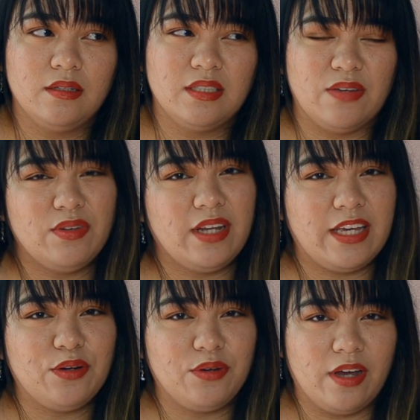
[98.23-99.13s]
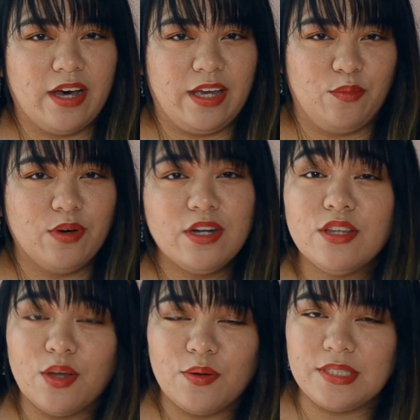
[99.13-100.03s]
7, 8, or 9. One
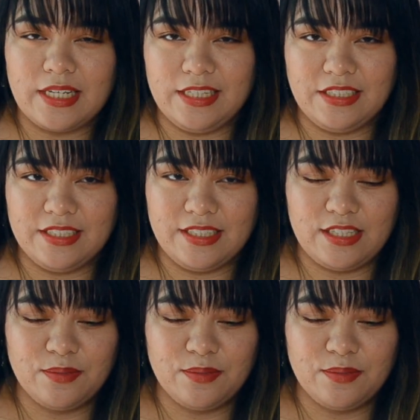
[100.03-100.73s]
of those ages.